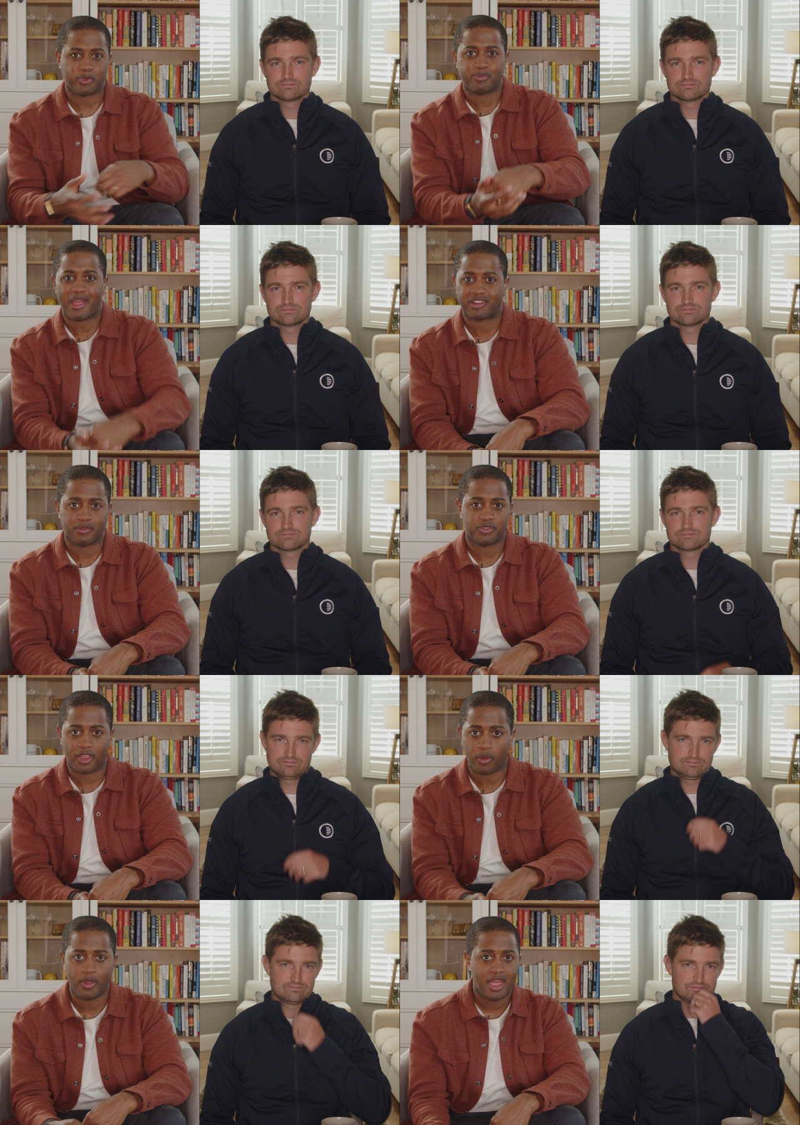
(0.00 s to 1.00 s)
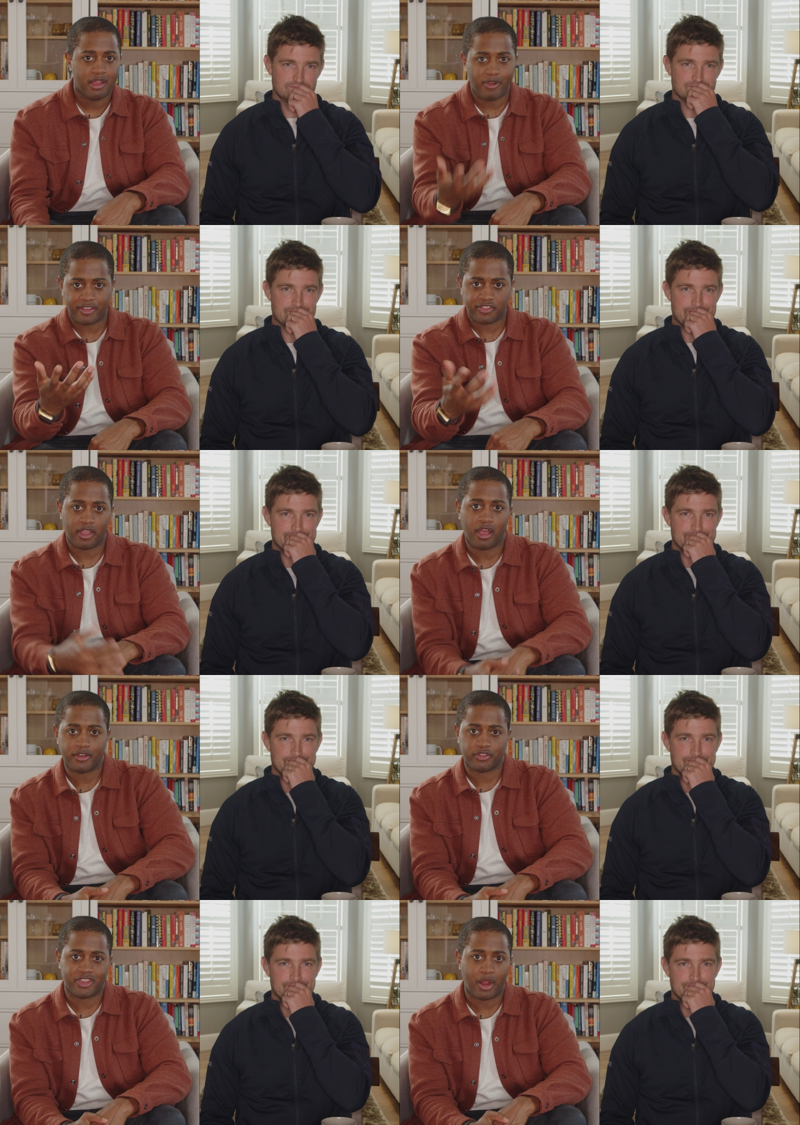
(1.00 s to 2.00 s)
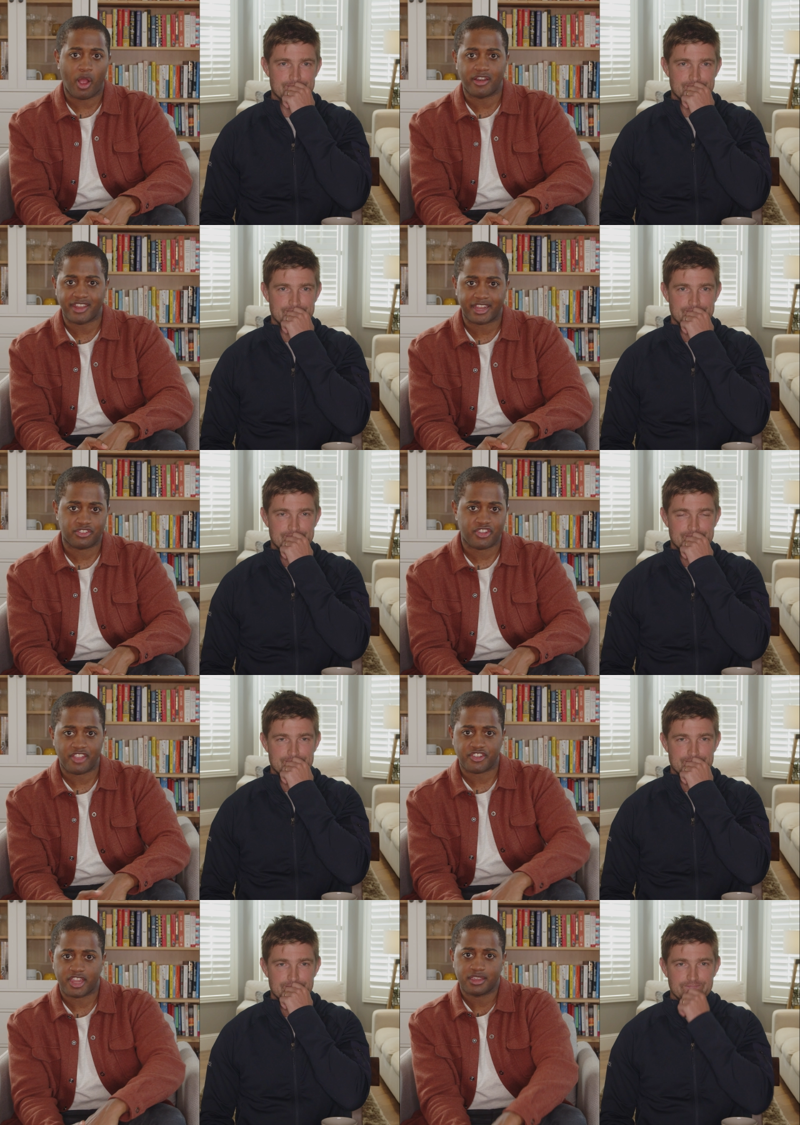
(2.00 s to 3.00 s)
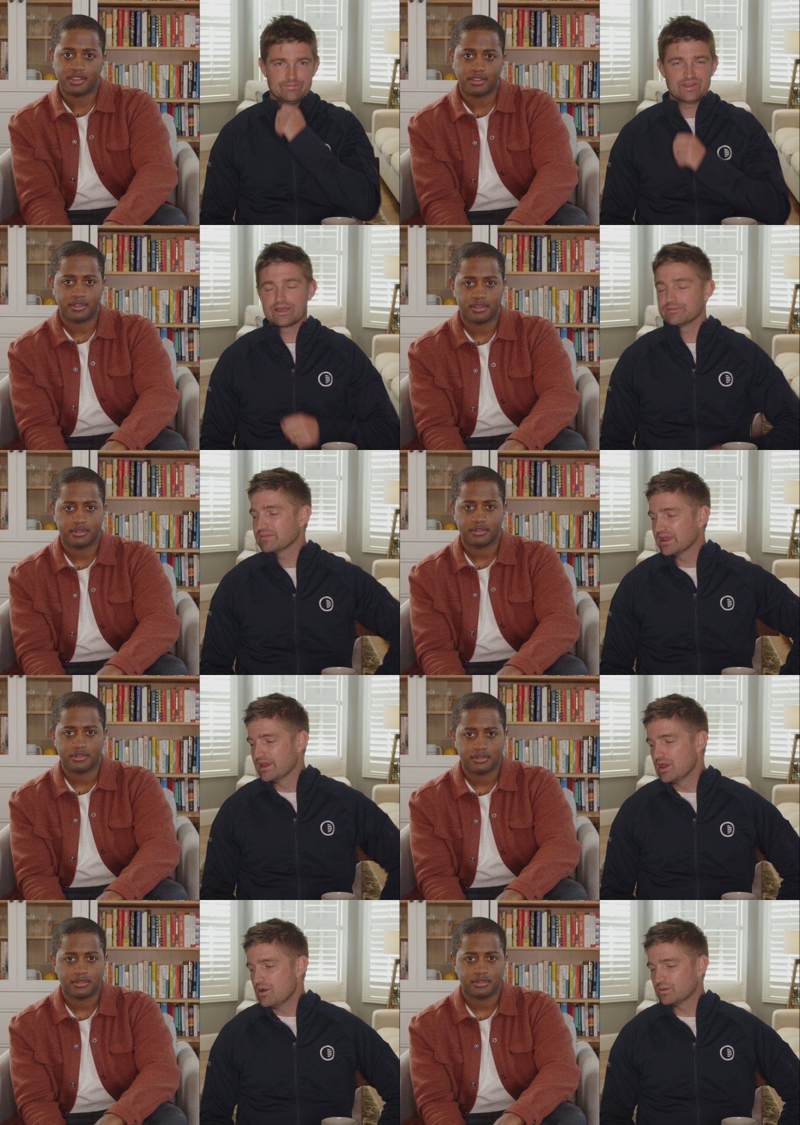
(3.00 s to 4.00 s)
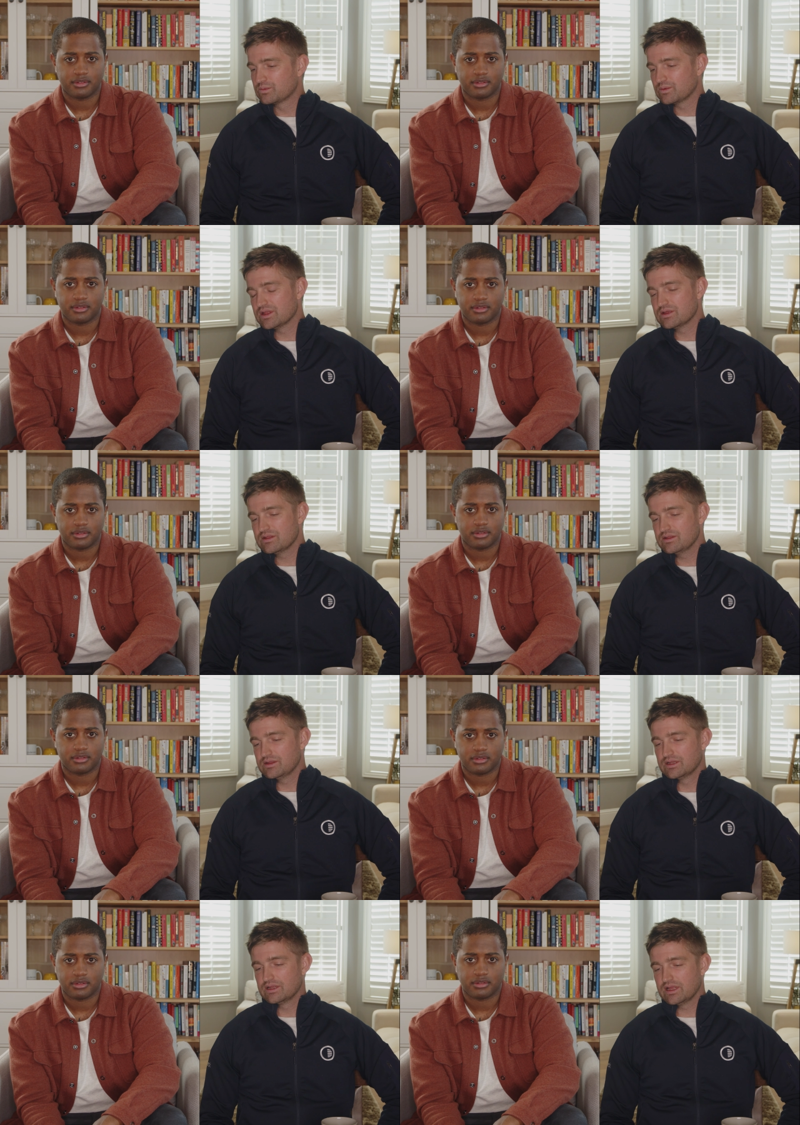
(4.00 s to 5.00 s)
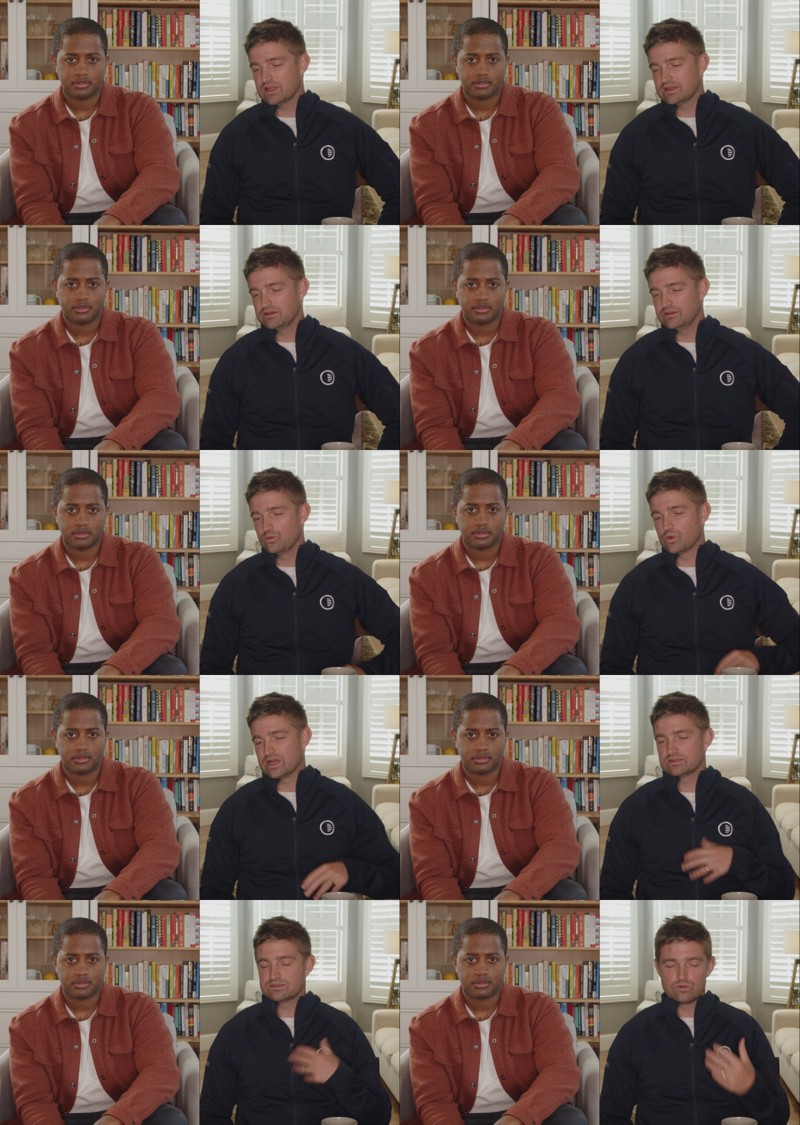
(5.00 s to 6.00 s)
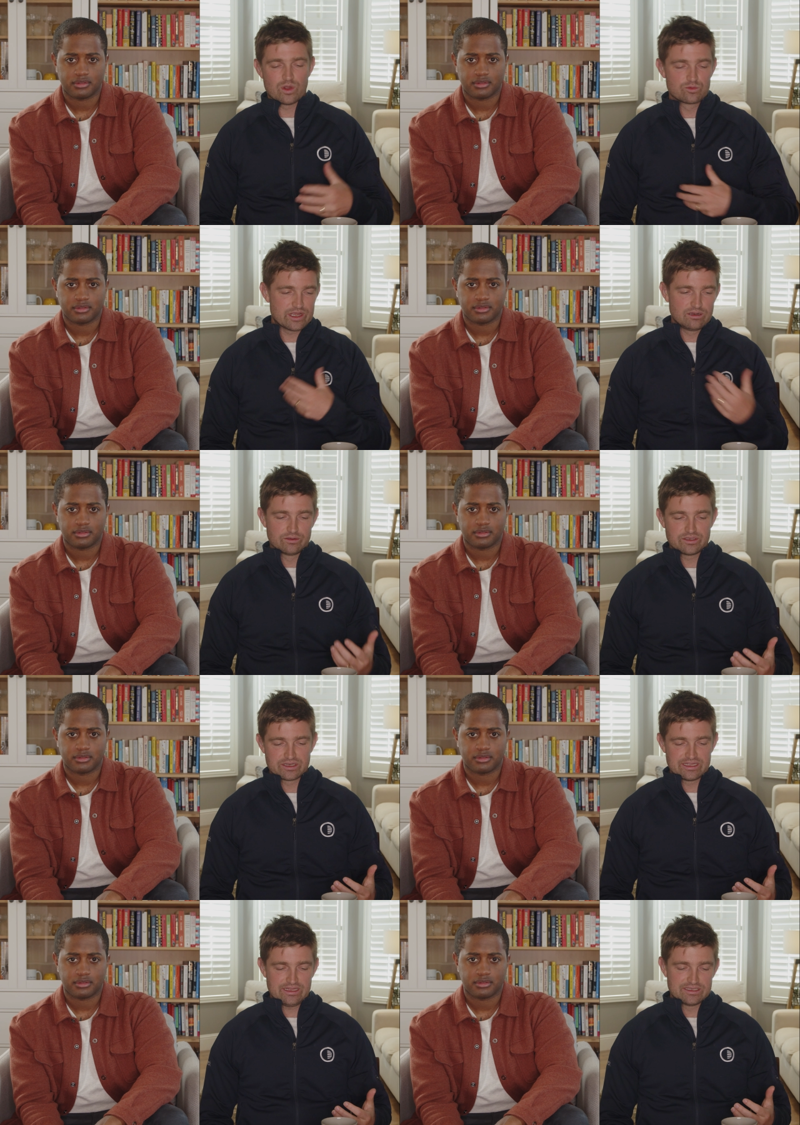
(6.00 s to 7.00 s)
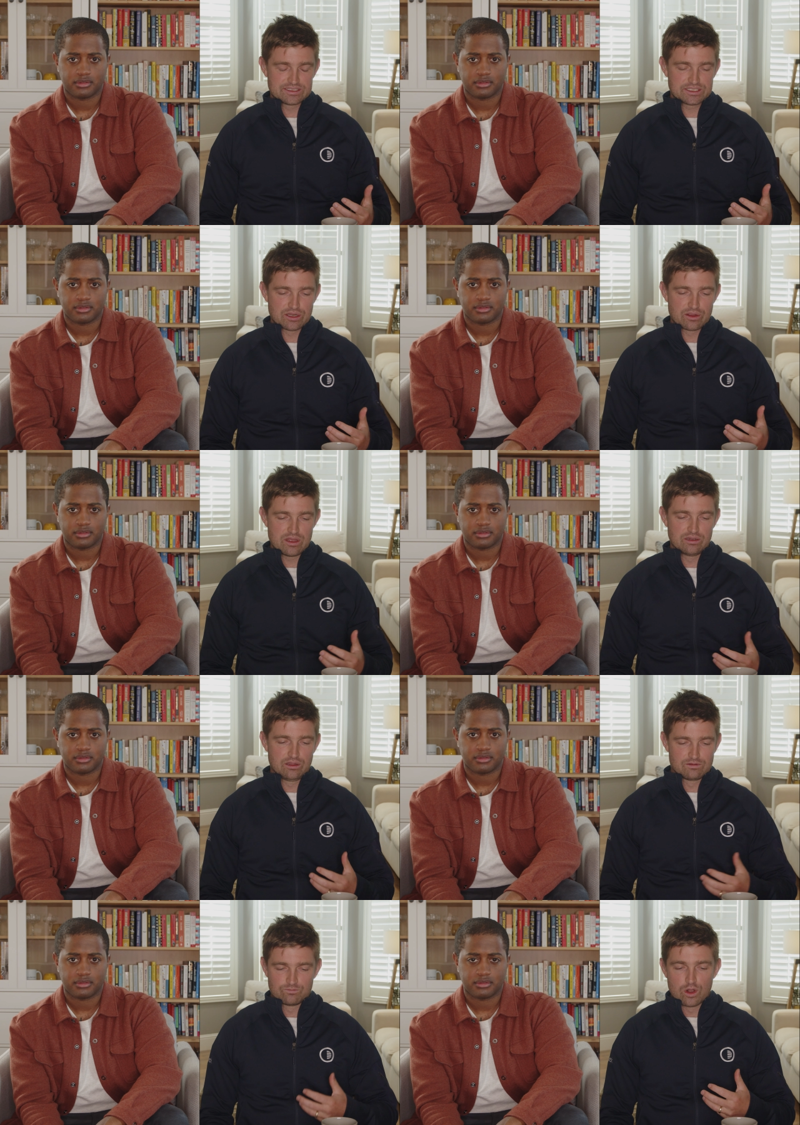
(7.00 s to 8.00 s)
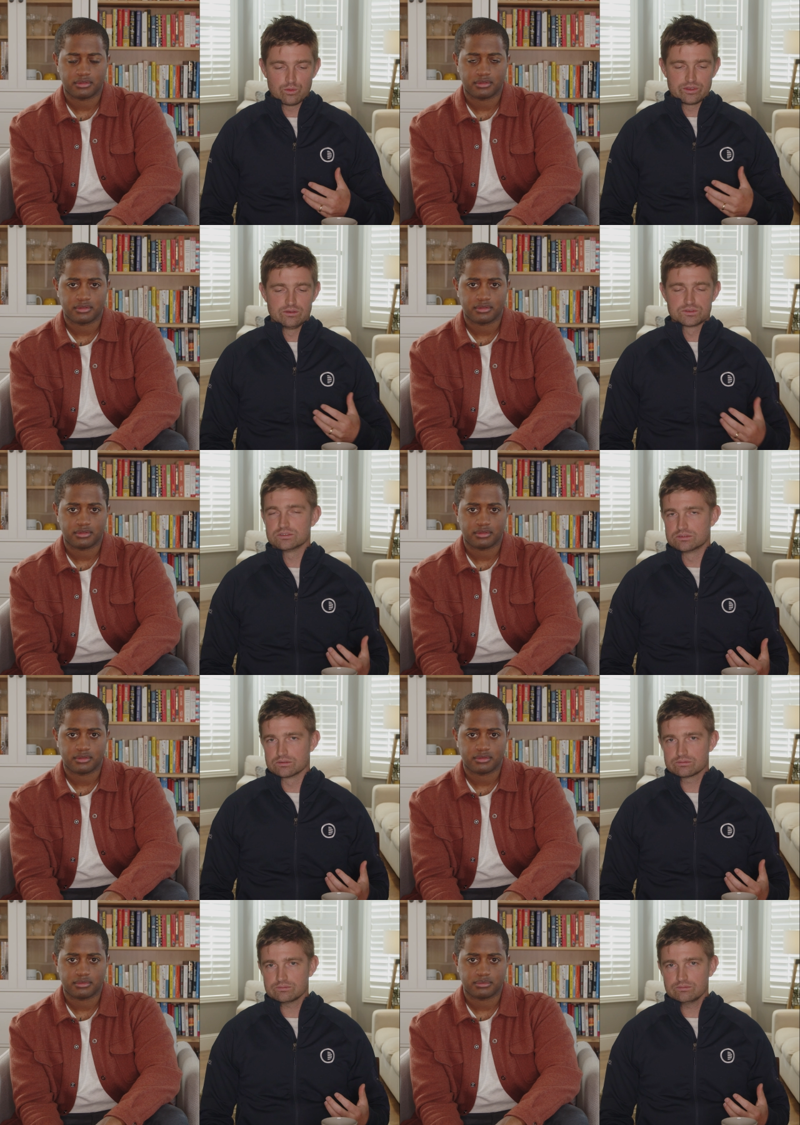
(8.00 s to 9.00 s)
Speaker 1: perspective. So let's uh, understand how OnDeck is changing.
Speaker 2: Yeah. Well, one, one way to look at it is, you know, a lot of what we used to do